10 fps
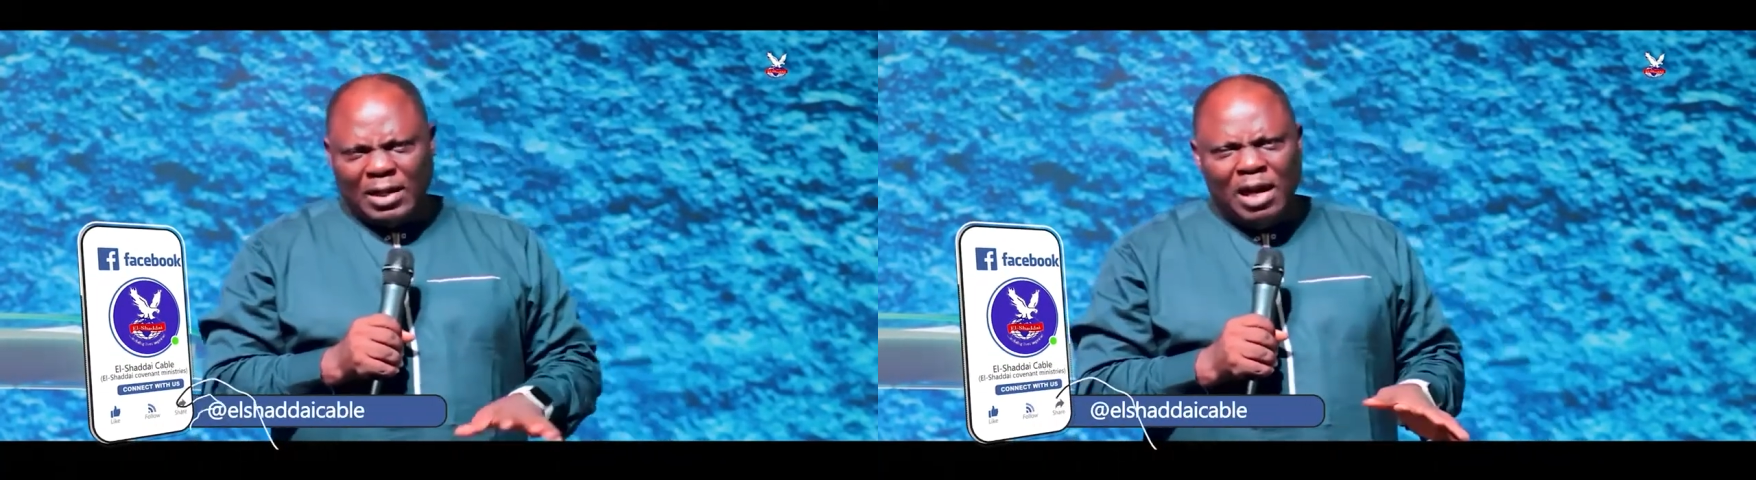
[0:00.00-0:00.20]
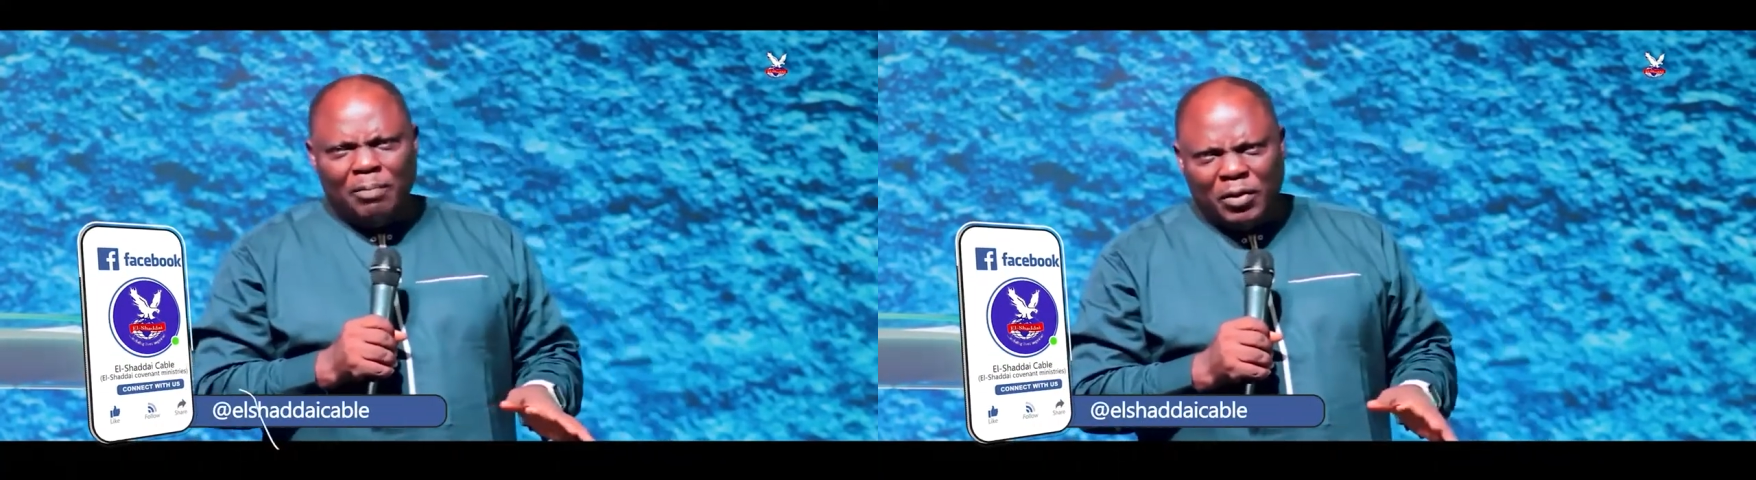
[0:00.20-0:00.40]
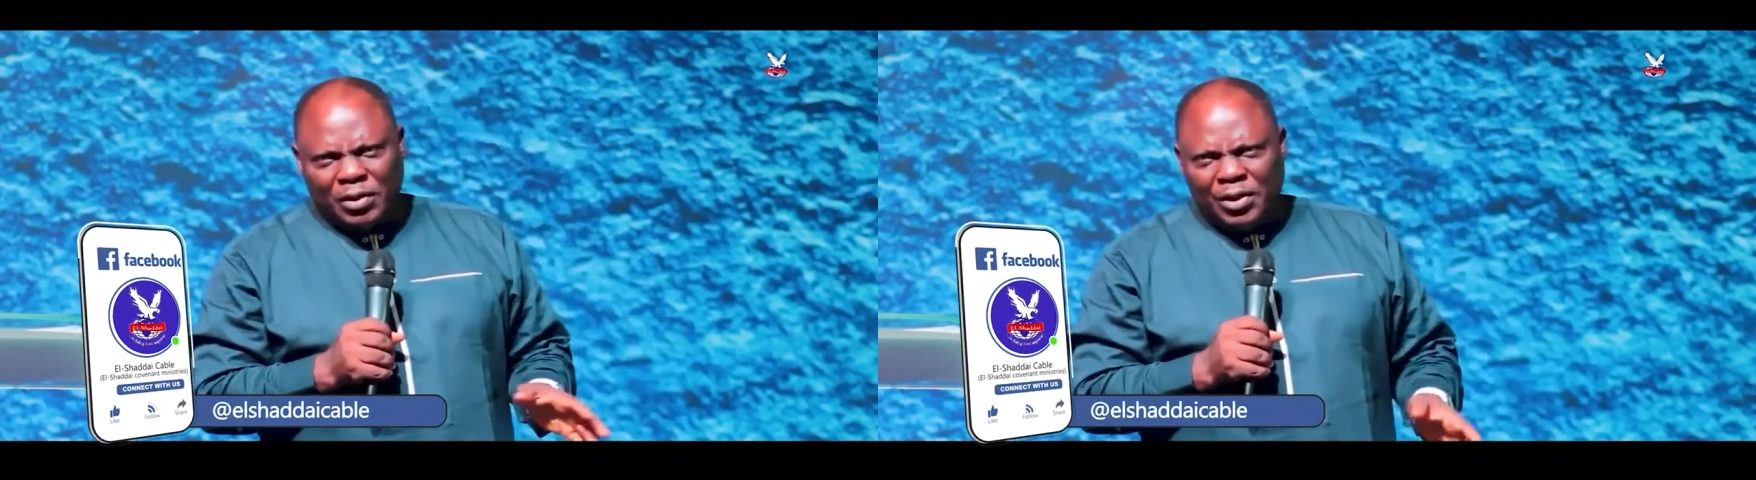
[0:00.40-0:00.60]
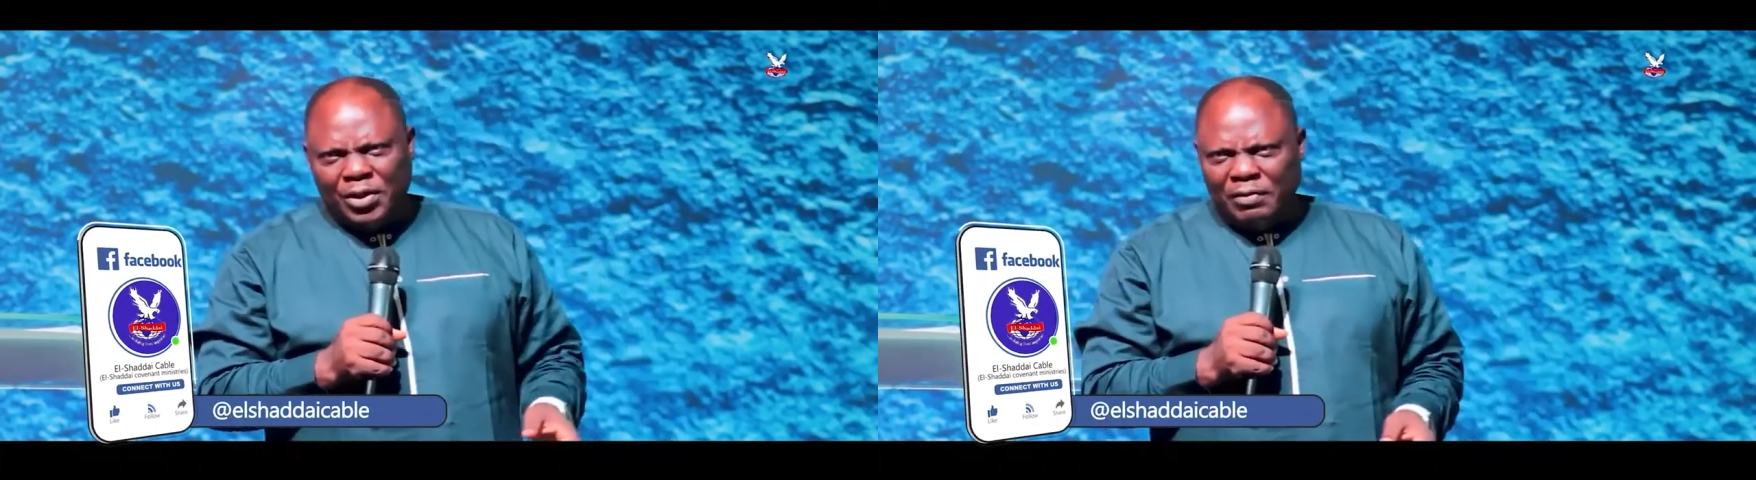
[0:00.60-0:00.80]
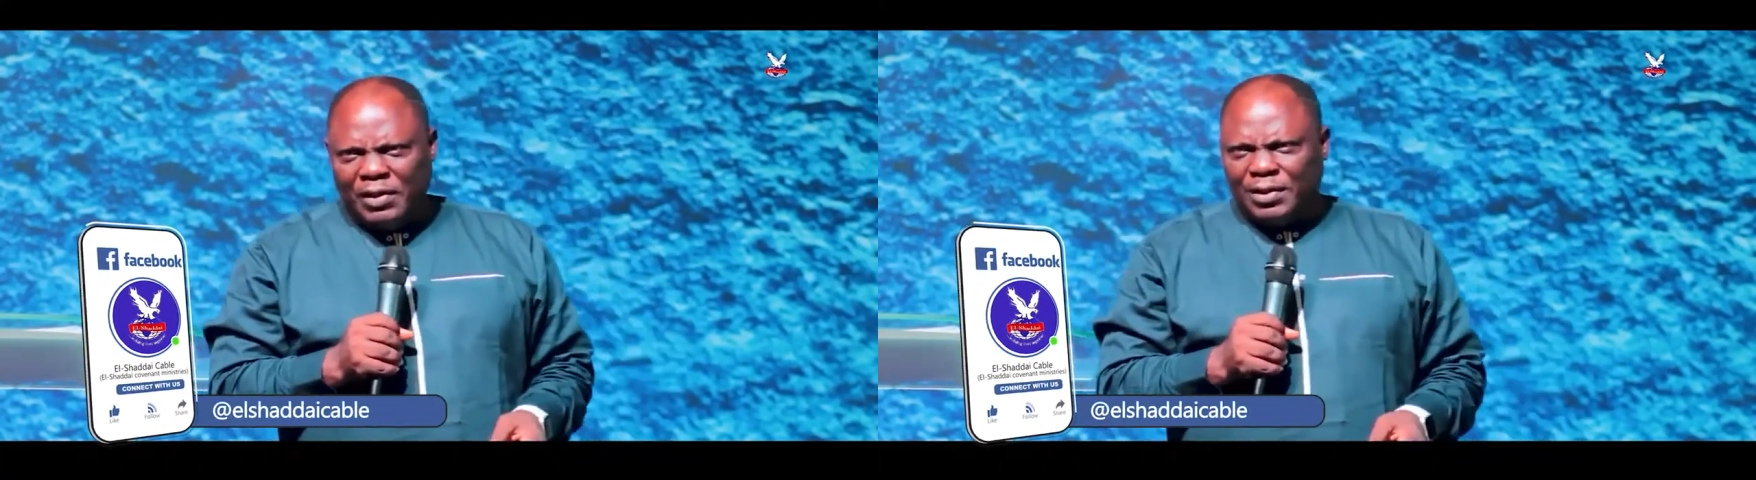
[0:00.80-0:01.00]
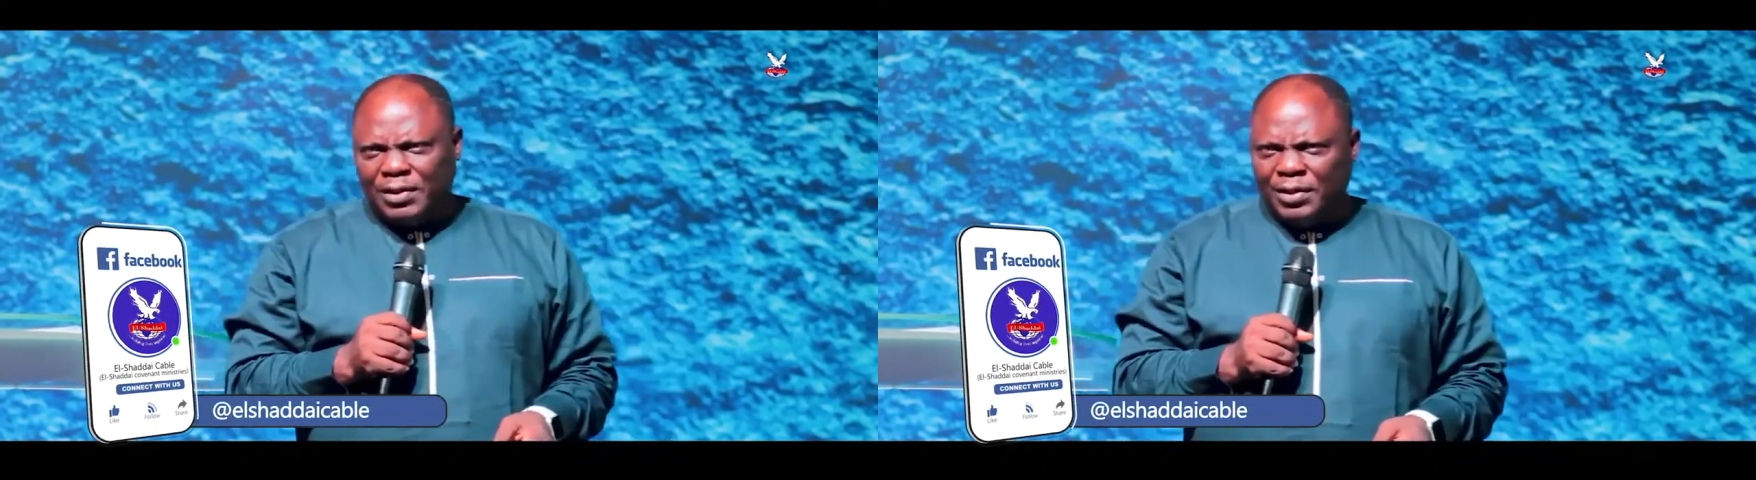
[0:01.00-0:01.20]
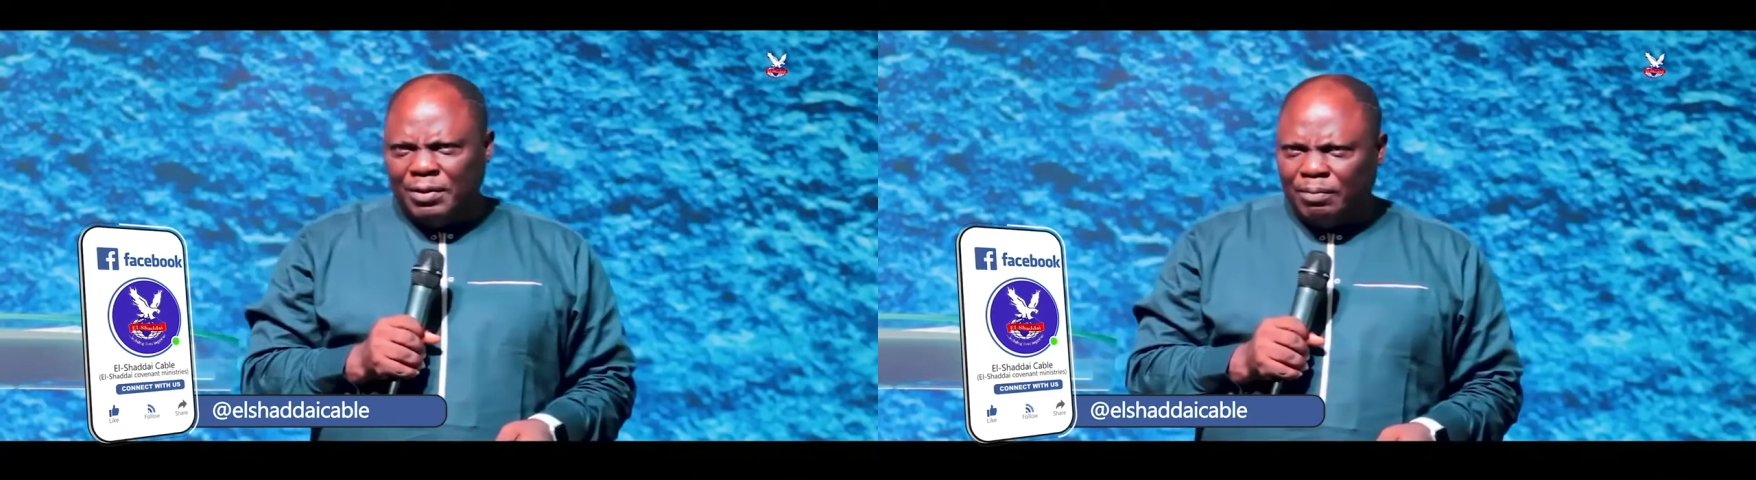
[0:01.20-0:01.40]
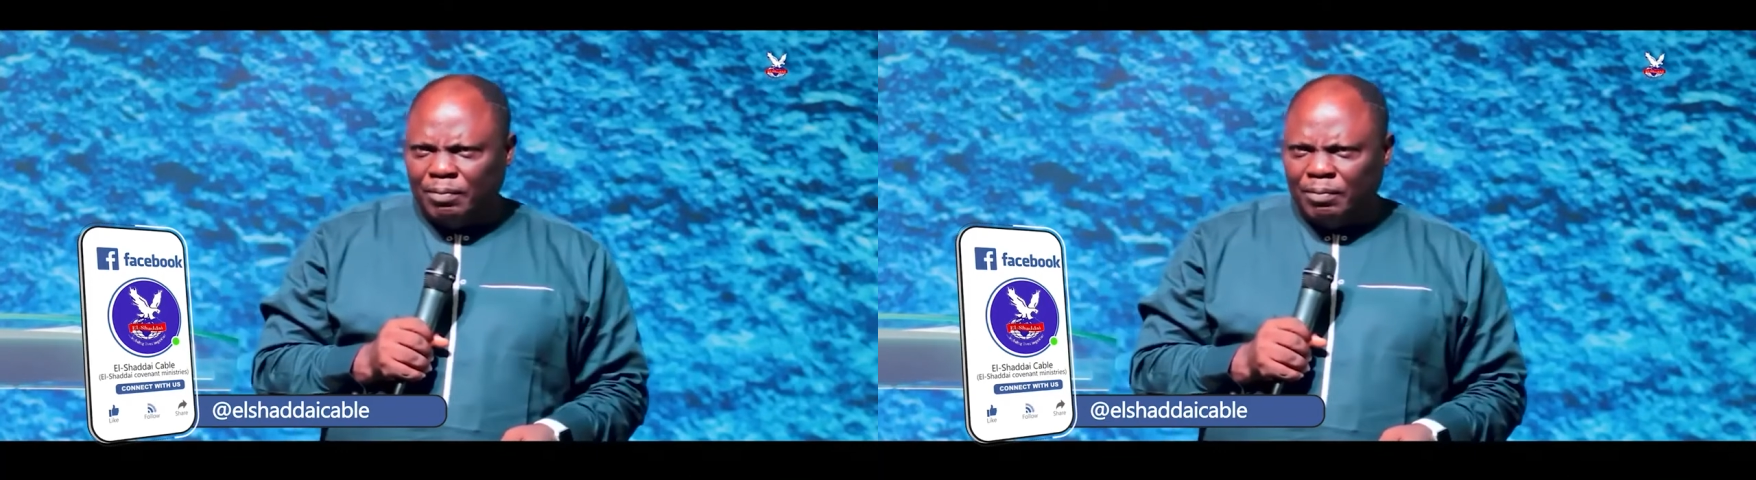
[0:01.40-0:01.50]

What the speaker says: campus in the university.